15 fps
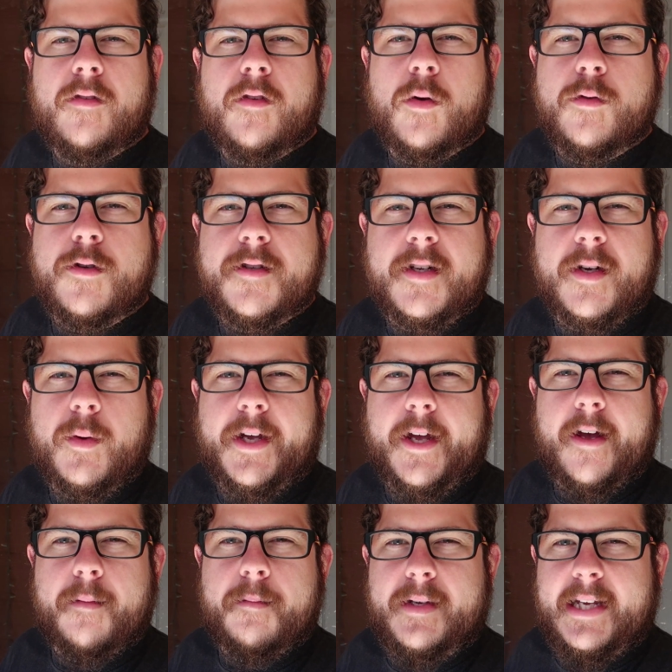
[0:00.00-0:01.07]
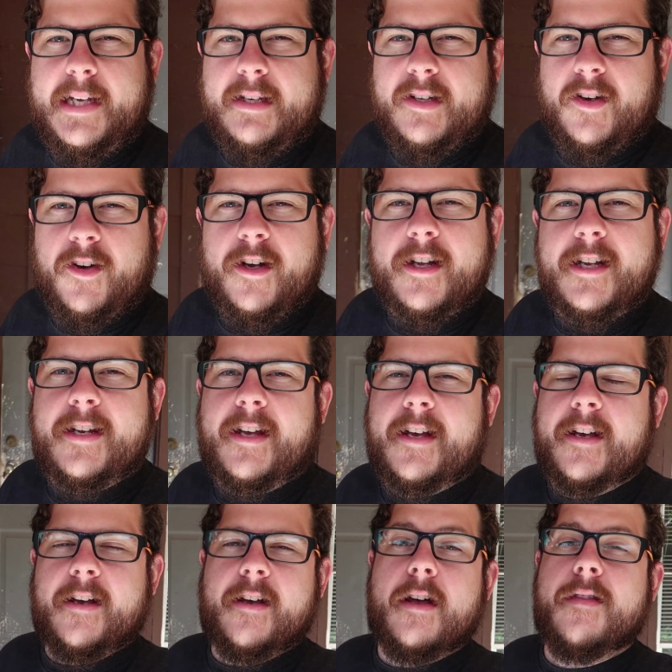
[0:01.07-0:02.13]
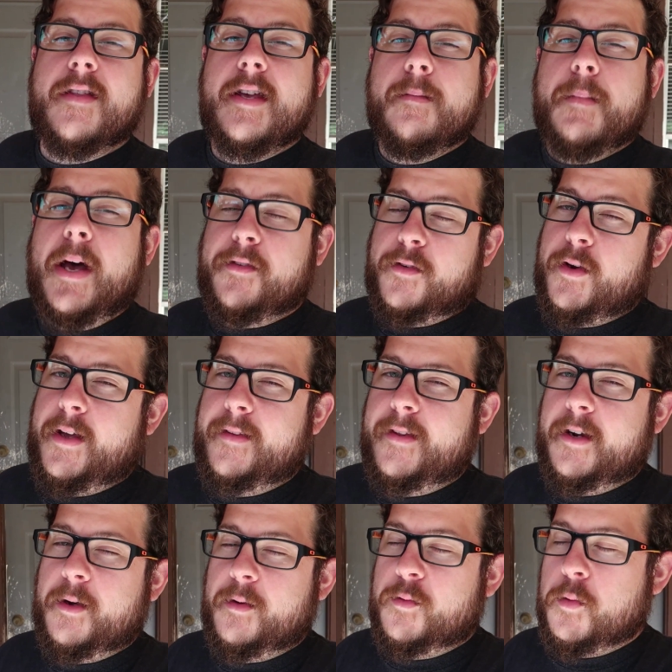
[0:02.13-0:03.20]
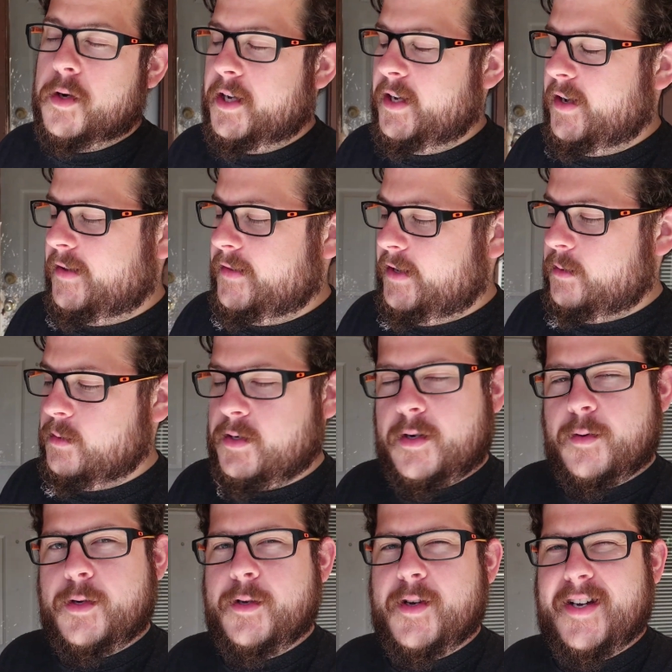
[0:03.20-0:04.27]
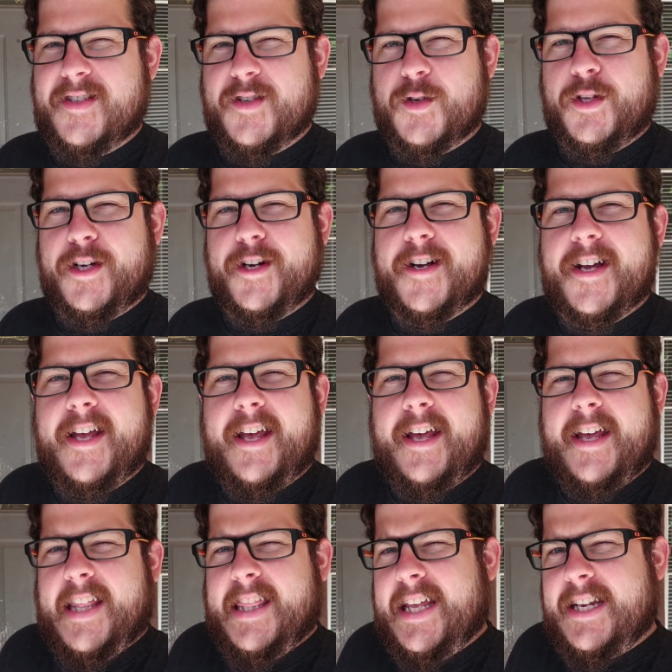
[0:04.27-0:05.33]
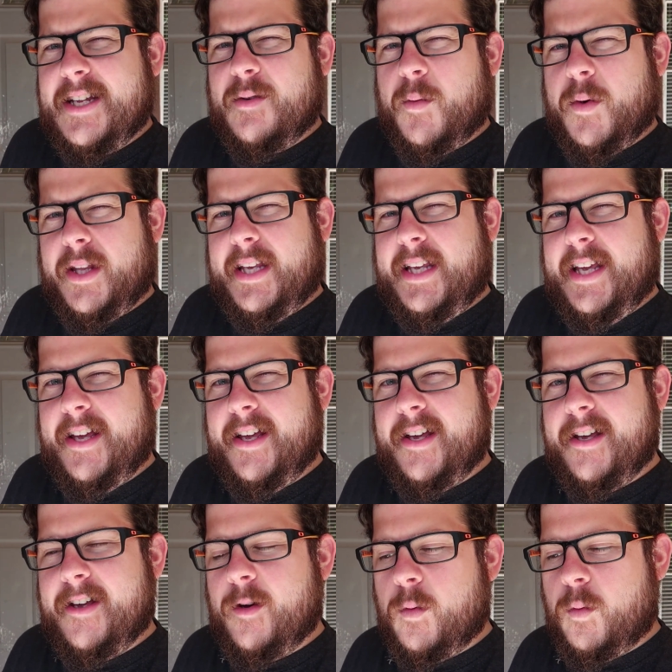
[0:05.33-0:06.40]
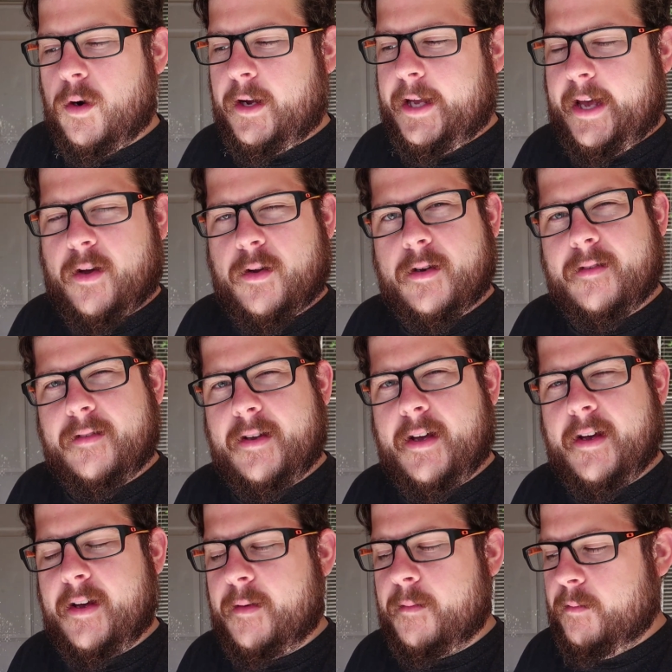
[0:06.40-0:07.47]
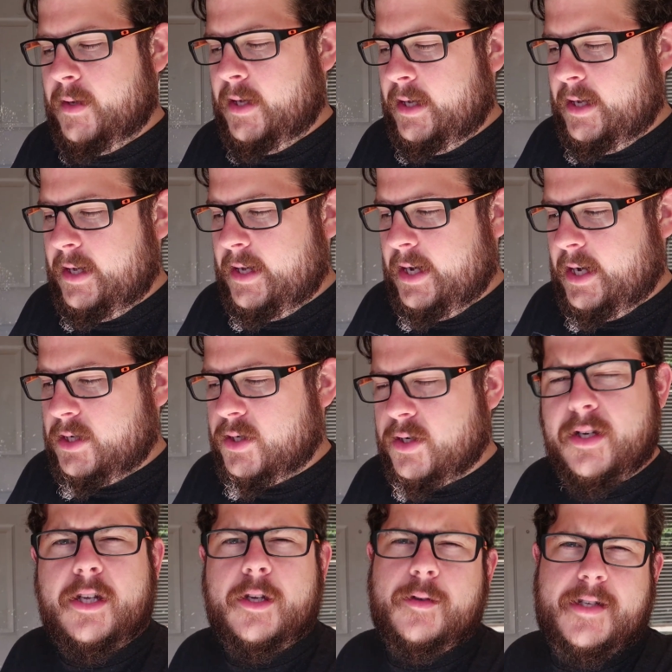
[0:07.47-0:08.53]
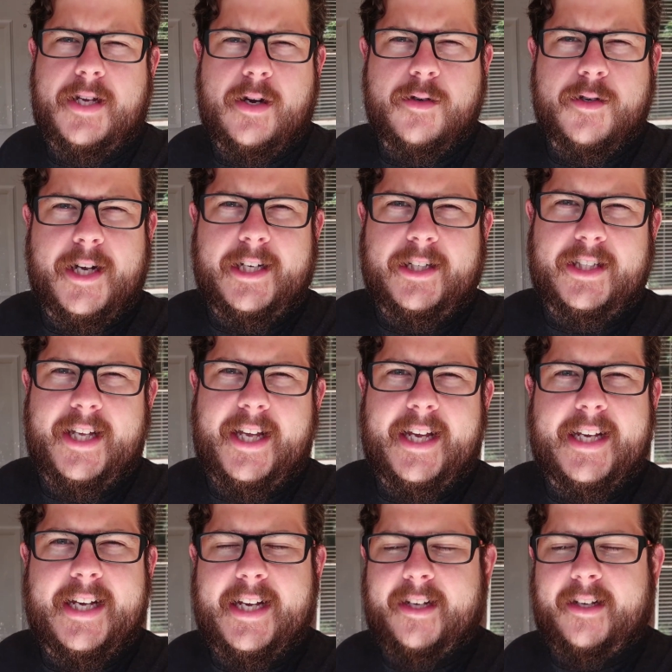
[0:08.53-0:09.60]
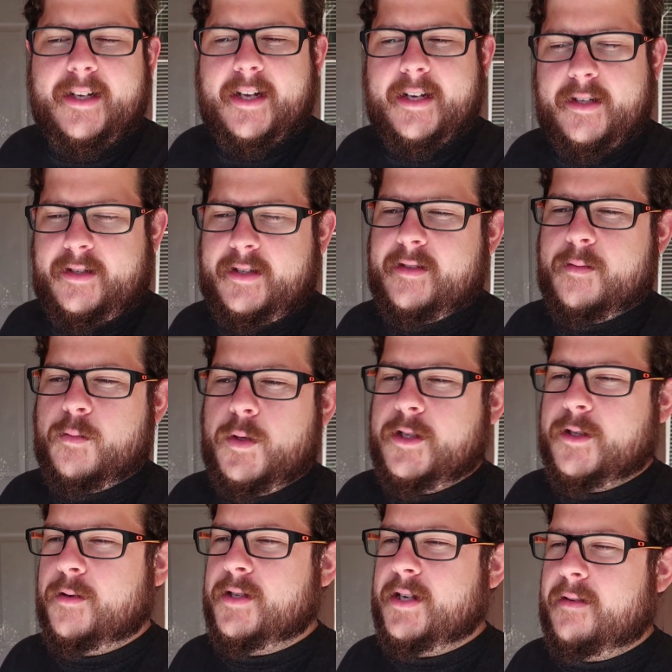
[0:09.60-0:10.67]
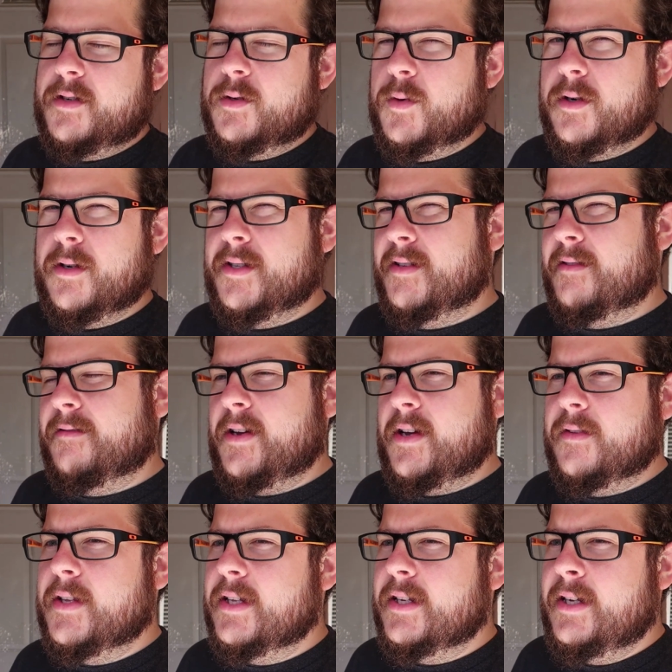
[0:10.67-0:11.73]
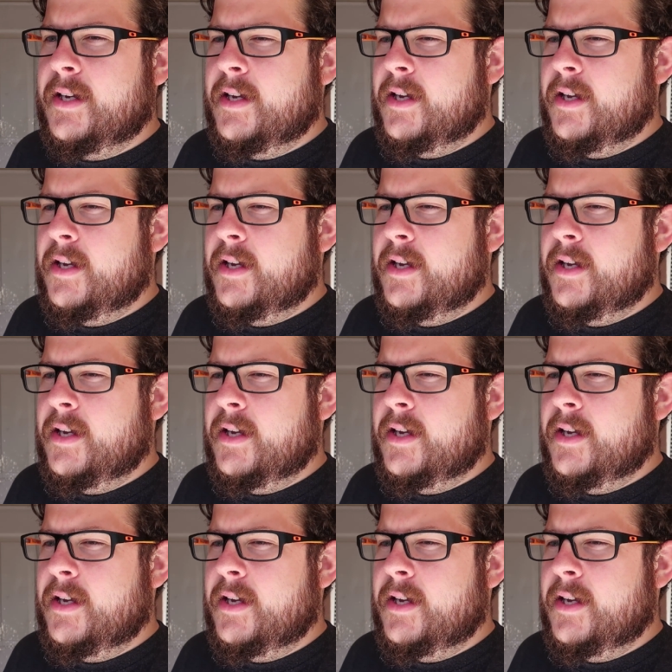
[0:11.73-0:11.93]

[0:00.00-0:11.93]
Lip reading: So just a quick update on the Bowser head that I was working on, that I was showing you guys earlier. That didn't really work out. I shouldn't have used air dry clay. I kind of did some research afterwards and found that